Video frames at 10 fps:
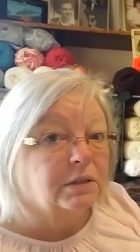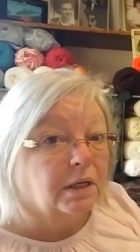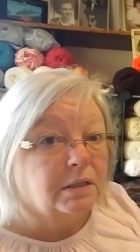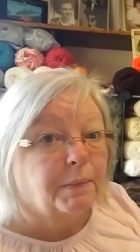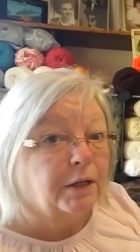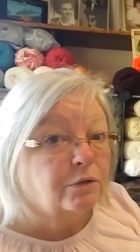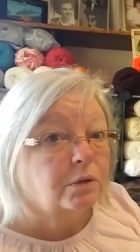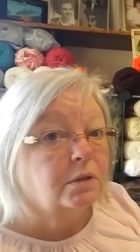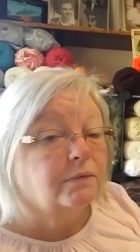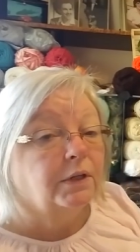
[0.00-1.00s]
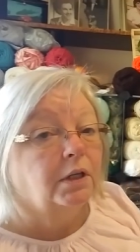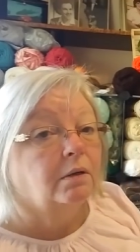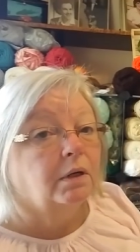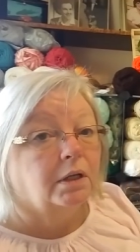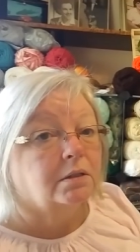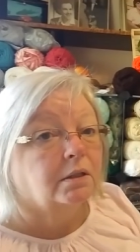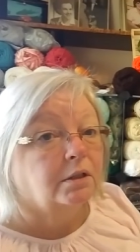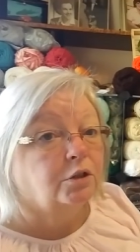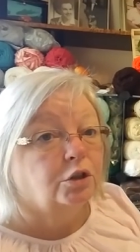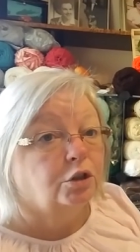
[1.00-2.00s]
not sponsor this video and has
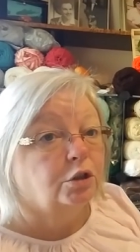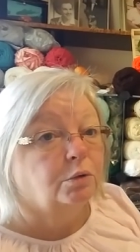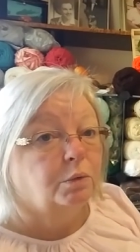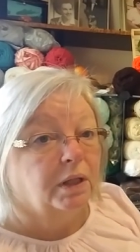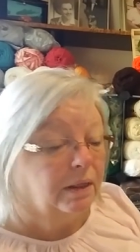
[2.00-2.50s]
nothing to do with